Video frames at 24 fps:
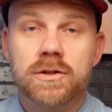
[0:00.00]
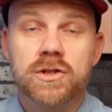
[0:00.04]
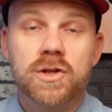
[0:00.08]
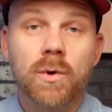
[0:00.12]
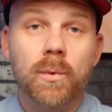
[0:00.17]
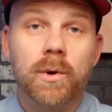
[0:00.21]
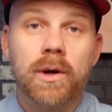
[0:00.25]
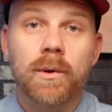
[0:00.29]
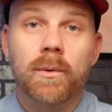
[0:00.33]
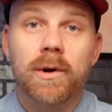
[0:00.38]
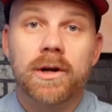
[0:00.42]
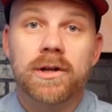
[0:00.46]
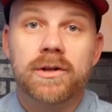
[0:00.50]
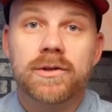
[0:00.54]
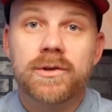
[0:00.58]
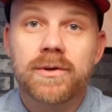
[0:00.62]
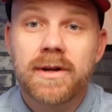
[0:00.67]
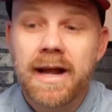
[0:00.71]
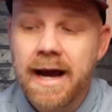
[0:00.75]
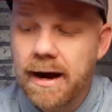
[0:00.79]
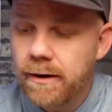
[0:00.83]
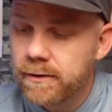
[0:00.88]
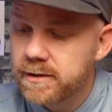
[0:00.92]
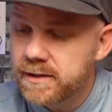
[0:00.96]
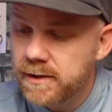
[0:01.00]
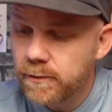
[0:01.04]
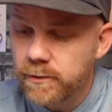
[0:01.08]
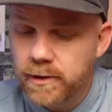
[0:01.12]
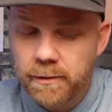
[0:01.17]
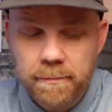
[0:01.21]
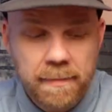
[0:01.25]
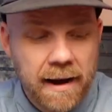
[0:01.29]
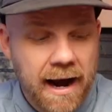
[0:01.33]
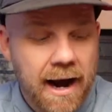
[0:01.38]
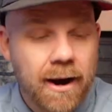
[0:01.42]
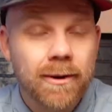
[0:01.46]
So what I want to do now is I
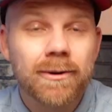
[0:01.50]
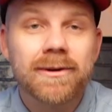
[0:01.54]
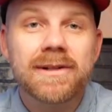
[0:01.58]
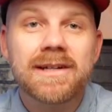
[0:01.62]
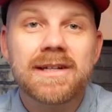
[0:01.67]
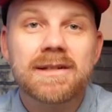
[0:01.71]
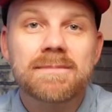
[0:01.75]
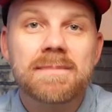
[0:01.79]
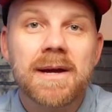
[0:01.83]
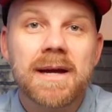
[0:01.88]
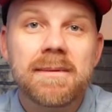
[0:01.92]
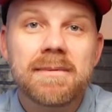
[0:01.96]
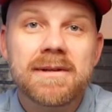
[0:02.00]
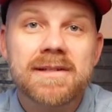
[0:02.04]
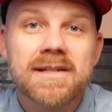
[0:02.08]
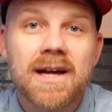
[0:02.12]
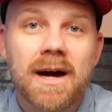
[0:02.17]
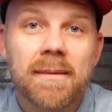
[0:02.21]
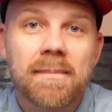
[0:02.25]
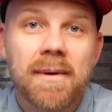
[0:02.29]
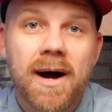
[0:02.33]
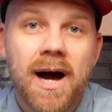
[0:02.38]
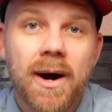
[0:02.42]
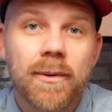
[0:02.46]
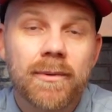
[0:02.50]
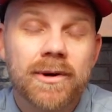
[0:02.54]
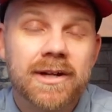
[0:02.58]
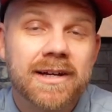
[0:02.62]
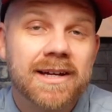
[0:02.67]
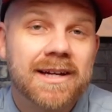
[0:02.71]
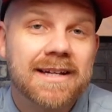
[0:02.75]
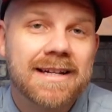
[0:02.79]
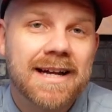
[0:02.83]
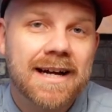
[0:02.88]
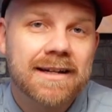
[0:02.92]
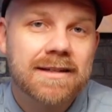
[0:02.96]
want to power these babies up. I
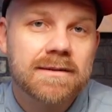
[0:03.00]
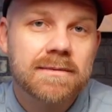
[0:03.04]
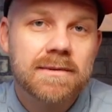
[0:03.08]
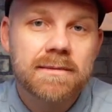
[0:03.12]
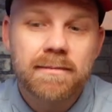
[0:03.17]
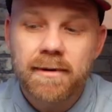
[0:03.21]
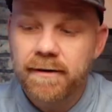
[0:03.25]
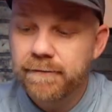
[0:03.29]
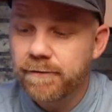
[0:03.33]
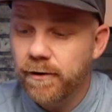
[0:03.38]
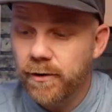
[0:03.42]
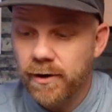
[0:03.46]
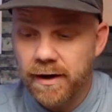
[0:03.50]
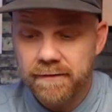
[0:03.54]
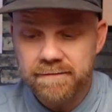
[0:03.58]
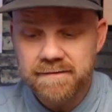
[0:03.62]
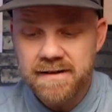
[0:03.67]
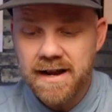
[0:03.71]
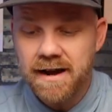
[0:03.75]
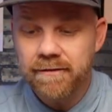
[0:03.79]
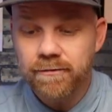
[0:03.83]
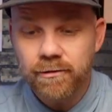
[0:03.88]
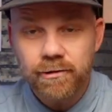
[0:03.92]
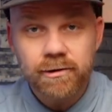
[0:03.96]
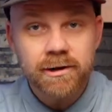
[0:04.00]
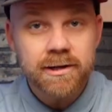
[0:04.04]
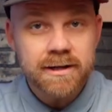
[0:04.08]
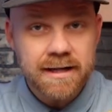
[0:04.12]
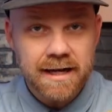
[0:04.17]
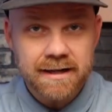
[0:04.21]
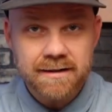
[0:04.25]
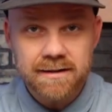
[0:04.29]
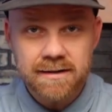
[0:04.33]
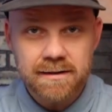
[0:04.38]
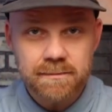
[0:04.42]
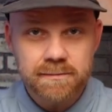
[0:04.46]
want to connect them to my phone. I've never
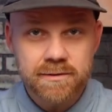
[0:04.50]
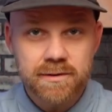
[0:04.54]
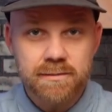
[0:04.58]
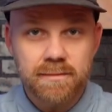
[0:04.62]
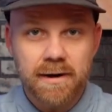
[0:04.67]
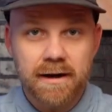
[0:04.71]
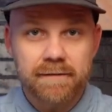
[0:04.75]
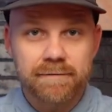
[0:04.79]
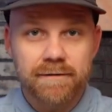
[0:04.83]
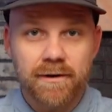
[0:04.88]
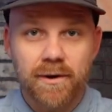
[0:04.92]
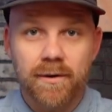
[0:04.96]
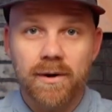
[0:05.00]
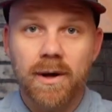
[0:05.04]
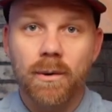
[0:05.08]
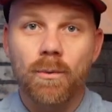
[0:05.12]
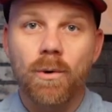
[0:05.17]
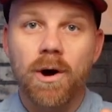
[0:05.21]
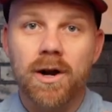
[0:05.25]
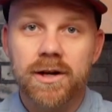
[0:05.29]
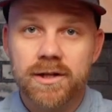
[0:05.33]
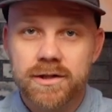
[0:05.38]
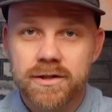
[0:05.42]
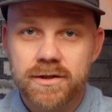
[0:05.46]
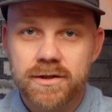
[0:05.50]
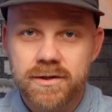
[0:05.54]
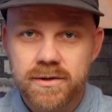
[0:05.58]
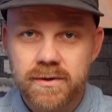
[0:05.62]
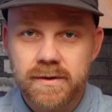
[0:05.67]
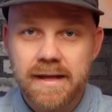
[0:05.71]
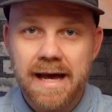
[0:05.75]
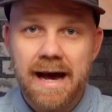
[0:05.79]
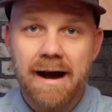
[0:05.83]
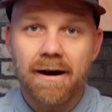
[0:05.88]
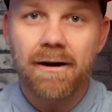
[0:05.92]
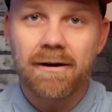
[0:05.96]
connected them to my phone. I wanted to do
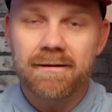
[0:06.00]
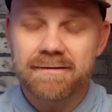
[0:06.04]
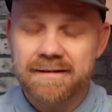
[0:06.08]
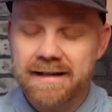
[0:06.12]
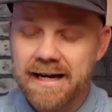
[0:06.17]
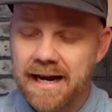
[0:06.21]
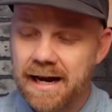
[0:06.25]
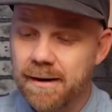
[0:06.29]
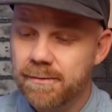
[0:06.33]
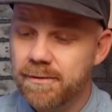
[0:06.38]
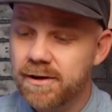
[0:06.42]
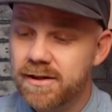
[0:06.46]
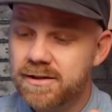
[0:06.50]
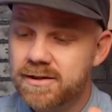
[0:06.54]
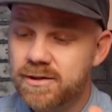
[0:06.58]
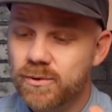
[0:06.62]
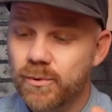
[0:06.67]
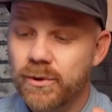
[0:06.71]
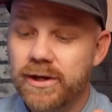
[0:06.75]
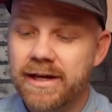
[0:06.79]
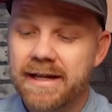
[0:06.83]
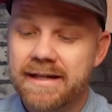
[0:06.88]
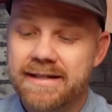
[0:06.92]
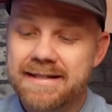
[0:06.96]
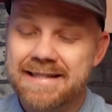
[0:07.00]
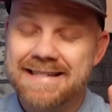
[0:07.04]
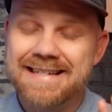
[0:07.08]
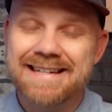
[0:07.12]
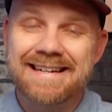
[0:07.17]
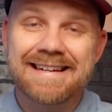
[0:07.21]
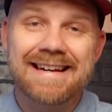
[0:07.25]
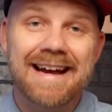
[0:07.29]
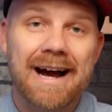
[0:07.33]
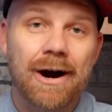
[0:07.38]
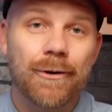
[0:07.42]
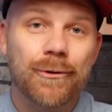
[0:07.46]
that on camera so we could
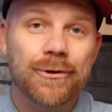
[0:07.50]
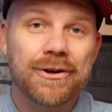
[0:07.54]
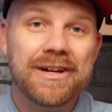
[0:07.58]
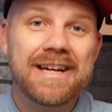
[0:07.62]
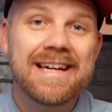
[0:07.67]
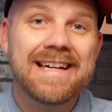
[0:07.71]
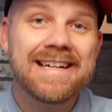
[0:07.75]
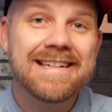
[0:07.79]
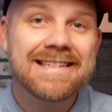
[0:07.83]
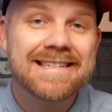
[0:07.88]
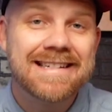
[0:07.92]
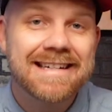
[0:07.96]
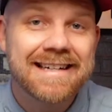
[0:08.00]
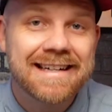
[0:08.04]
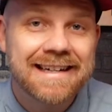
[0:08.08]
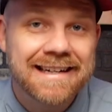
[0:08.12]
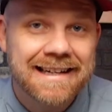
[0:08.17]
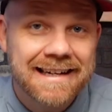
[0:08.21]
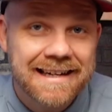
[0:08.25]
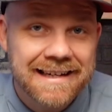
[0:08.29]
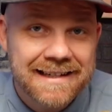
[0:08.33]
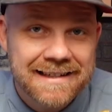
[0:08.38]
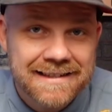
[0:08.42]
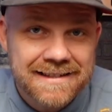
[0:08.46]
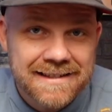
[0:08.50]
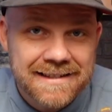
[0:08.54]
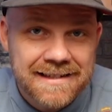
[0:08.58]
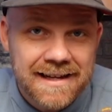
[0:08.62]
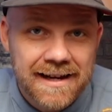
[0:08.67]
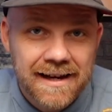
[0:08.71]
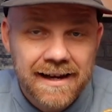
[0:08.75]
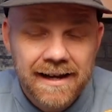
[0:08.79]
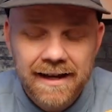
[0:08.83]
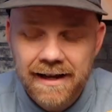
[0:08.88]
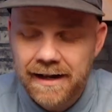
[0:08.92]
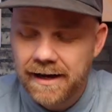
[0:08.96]
see how easy it is.
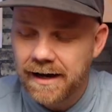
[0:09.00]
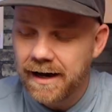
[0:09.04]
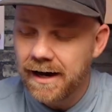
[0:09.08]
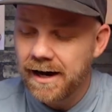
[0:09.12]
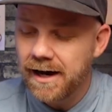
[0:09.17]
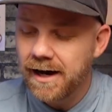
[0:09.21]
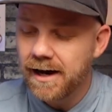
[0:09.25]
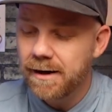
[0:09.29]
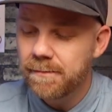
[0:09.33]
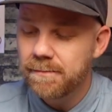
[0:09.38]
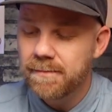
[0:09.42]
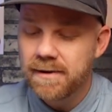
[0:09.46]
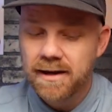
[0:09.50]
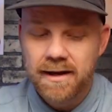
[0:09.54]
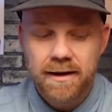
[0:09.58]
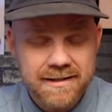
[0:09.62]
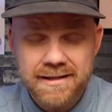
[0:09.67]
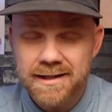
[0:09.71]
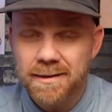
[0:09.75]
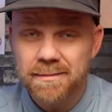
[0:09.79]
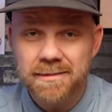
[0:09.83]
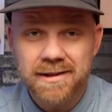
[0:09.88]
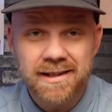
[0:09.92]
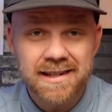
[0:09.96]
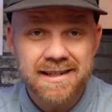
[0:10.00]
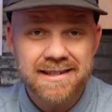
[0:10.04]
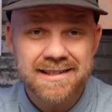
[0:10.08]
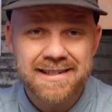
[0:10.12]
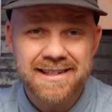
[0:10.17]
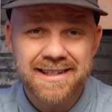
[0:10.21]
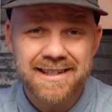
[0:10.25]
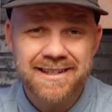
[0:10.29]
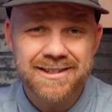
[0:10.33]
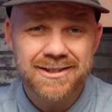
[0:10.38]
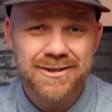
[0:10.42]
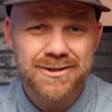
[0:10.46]
Some of these
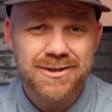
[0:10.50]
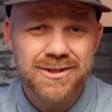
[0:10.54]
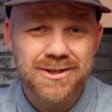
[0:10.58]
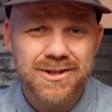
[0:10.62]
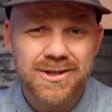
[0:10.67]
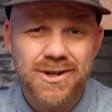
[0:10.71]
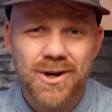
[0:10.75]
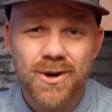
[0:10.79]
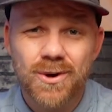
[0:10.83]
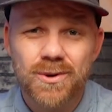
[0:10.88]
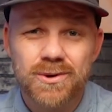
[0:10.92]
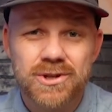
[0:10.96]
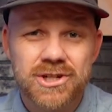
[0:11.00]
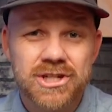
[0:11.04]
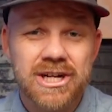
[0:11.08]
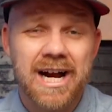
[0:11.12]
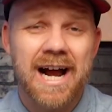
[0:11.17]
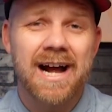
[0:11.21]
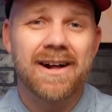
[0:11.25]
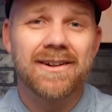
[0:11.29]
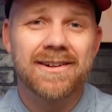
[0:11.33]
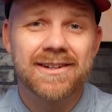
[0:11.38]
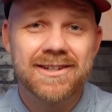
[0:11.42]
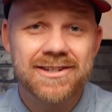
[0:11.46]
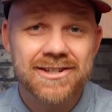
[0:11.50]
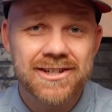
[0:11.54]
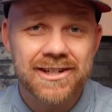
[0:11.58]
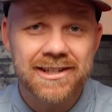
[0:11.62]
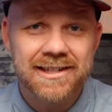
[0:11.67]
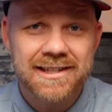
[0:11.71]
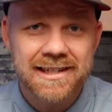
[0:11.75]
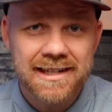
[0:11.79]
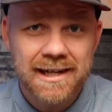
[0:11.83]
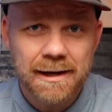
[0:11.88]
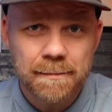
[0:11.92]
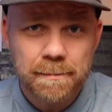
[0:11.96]
things are so
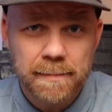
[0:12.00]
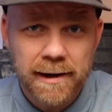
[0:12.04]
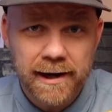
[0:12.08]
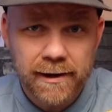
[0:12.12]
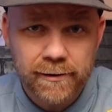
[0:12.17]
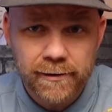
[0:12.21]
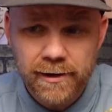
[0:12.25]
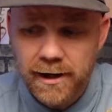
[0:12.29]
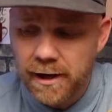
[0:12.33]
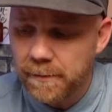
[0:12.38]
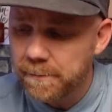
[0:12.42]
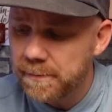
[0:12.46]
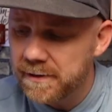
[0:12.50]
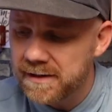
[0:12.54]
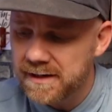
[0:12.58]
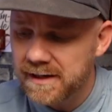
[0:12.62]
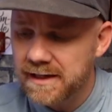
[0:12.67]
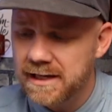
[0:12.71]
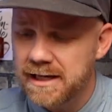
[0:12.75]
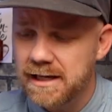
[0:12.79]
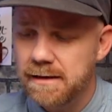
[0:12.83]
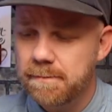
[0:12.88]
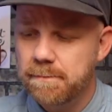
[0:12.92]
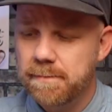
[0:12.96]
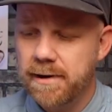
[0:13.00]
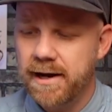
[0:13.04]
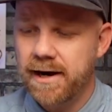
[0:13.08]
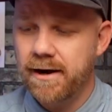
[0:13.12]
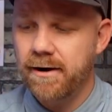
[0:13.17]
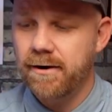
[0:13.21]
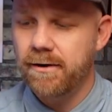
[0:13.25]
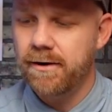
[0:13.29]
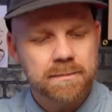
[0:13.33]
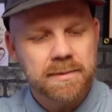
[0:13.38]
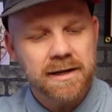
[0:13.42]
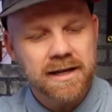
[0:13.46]
challenging to get paired up and to keep
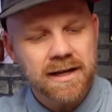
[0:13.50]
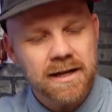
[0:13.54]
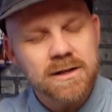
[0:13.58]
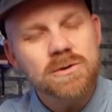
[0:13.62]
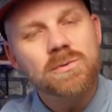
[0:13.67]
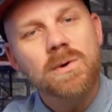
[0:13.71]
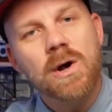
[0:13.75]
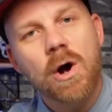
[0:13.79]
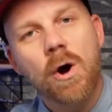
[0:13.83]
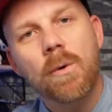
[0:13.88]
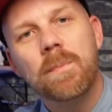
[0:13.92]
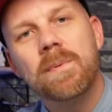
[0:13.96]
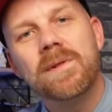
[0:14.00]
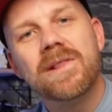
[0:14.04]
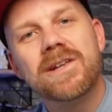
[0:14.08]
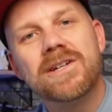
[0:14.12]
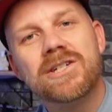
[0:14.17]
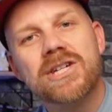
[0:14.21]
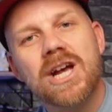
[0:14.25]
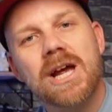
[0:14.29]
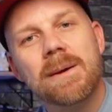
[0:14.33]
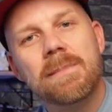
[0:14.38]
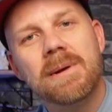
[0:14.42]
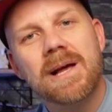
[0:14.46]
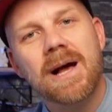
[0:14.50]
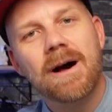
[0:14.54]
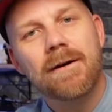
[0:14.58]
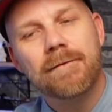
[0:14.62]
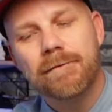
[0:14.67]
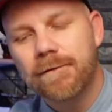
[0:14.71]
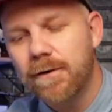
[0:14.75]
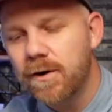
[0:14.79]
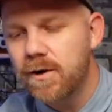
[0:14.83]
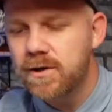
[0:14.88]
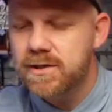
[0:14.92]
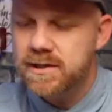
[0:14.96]
paired. Because we opened the JBL
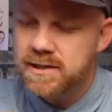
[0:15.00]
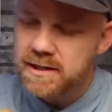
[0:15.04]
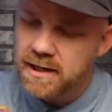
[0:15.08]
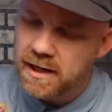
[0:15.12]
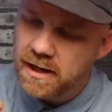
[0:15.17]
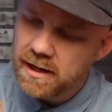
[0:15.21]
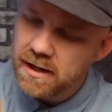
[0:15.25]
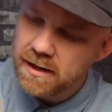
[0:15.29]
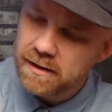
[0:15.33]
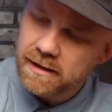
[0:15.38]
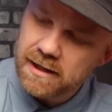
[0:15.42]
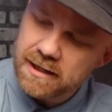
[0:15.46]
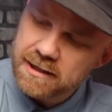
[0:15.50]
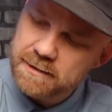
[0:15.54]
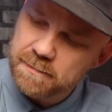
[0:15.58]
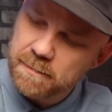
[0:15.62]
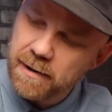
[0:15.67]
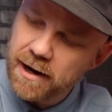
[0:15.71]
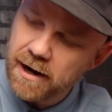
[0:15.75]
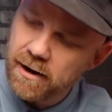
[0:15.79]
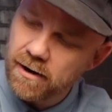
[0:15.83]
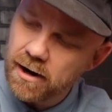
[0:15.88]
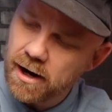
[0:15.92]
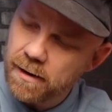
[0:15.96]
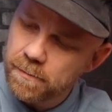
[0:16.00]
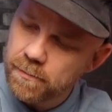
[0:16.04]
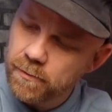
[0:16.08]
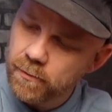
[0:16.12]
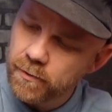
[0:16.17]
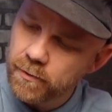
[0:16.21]
first, let's pair up